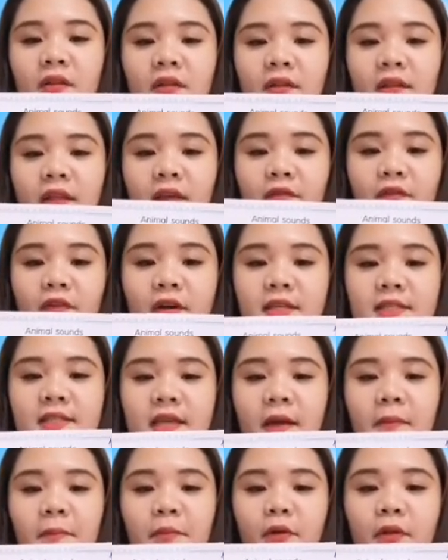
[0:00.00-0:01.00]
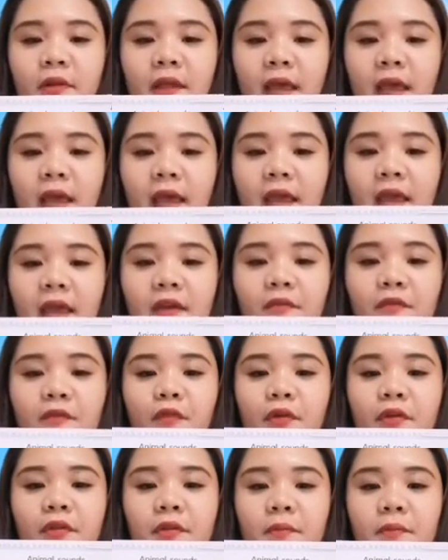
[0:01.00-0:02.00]
Like for example, A
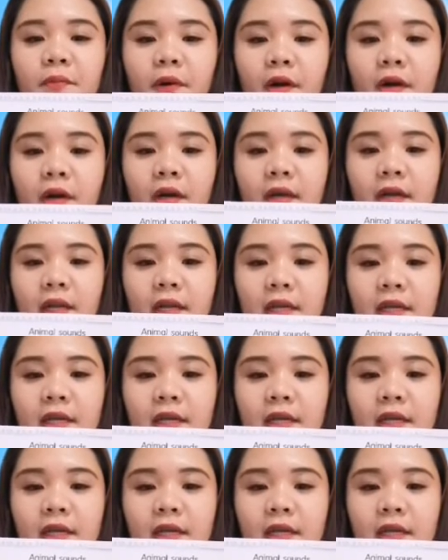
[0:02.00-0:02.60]
for the bird,